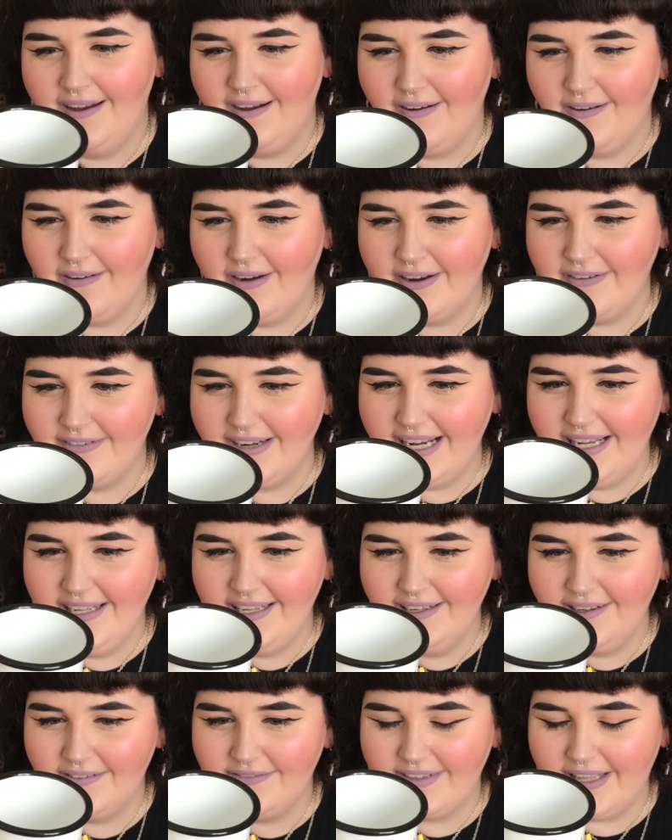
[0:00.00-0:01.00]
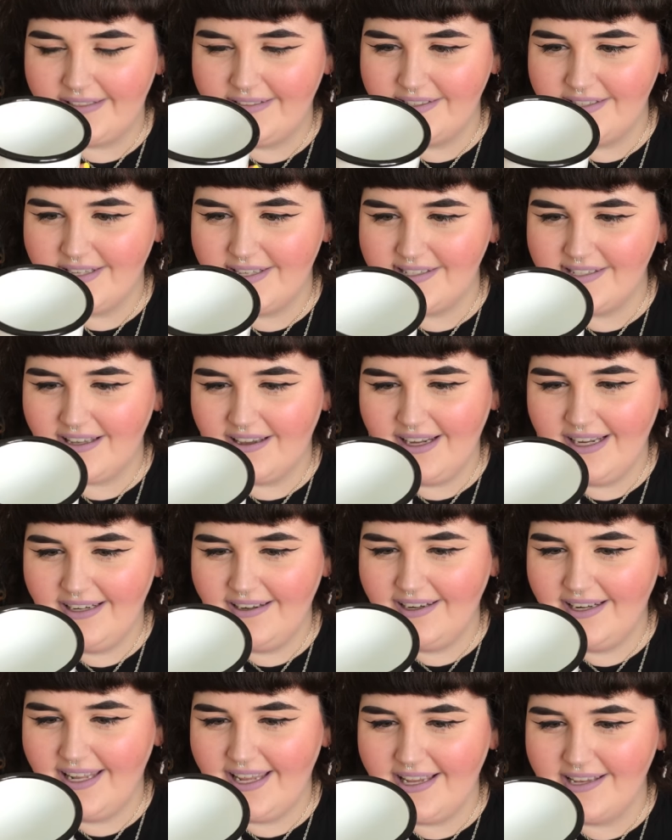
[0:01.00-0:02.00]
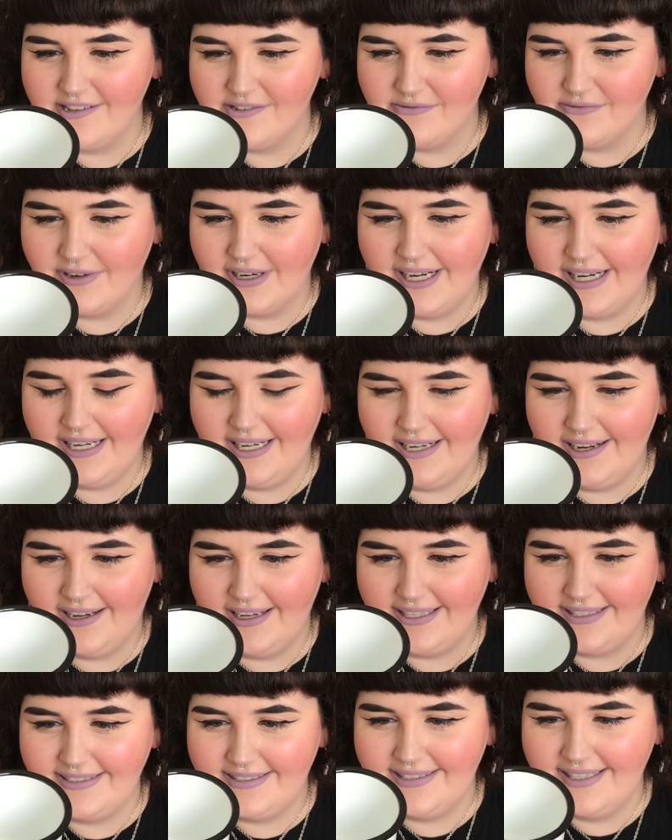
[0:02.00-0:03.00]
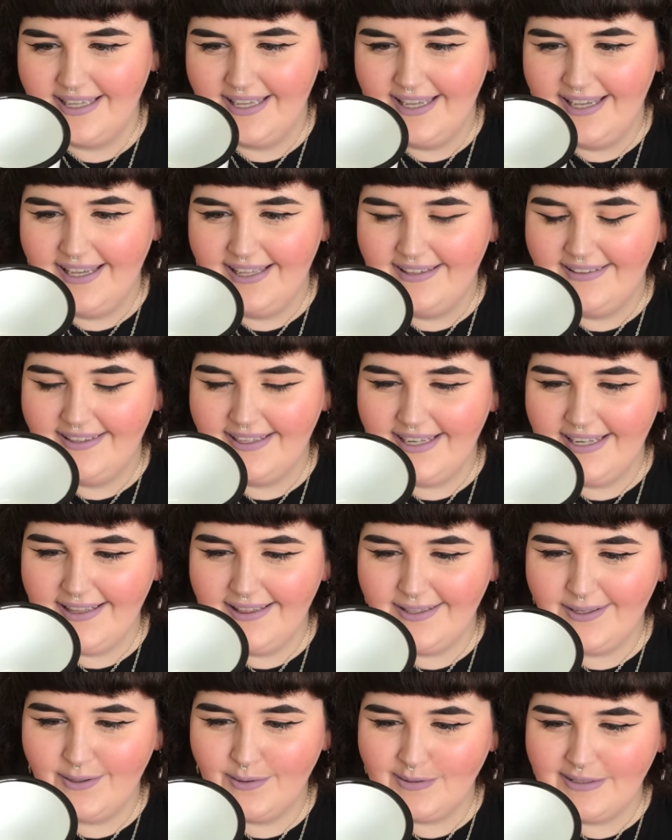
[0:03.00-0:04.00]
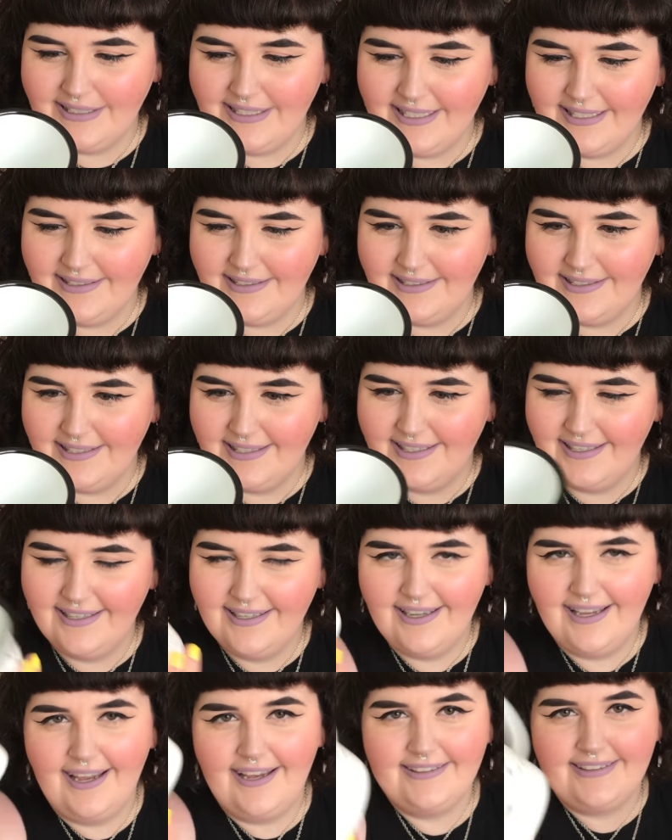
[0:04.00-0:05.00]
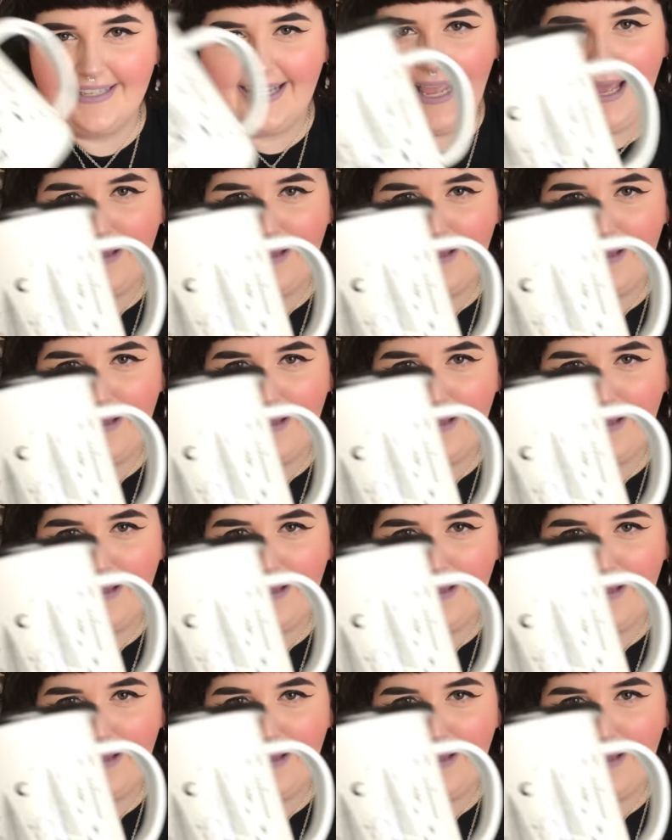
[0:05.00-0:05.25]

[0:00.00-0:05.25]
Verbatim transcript: Oh, I really love that. The design on it is really nice. The little ghosties at the